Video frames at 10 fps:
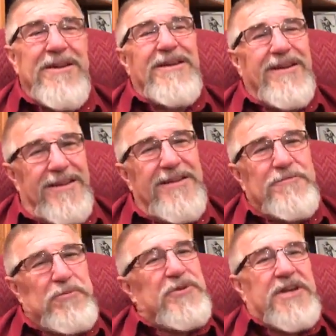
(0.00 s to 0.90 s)

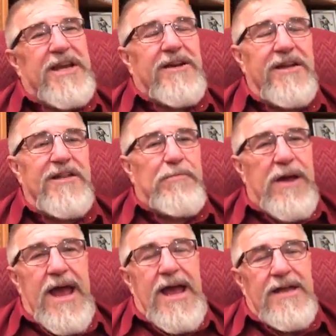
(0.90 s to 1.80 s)
but particularly the
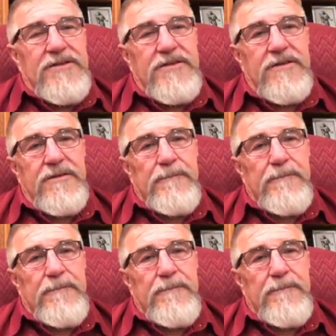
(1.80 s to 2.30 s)
past.